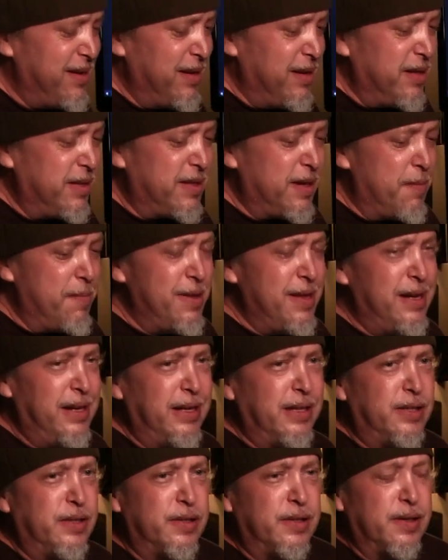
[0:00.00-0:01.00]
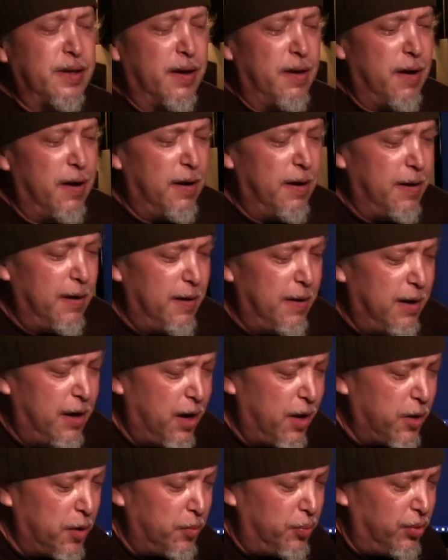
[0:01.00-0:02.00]
Some of these
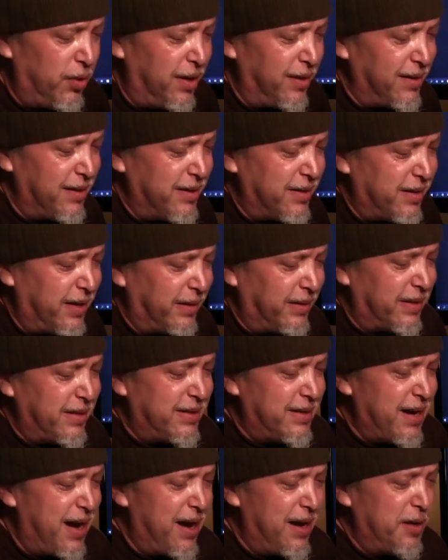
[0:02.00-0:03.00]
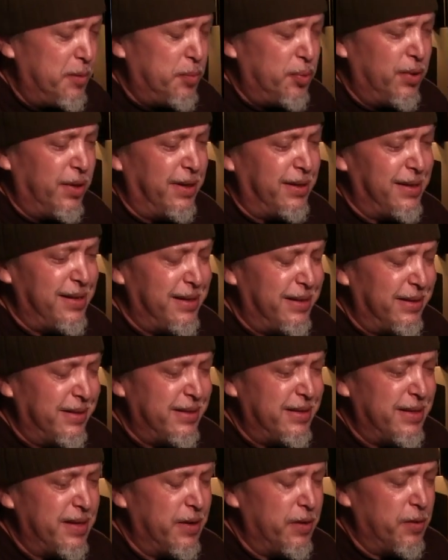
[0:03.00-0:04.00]
other plugins, like the sine
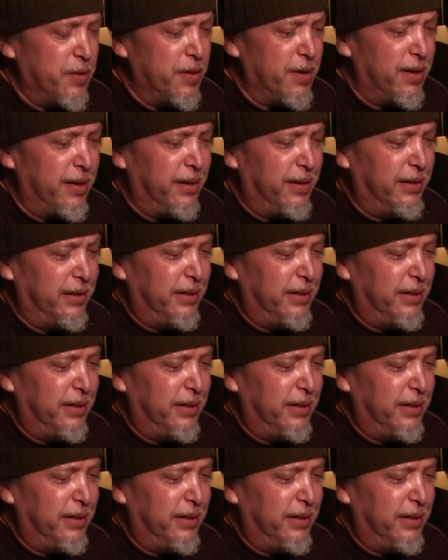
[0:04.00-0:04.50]
plugins, that are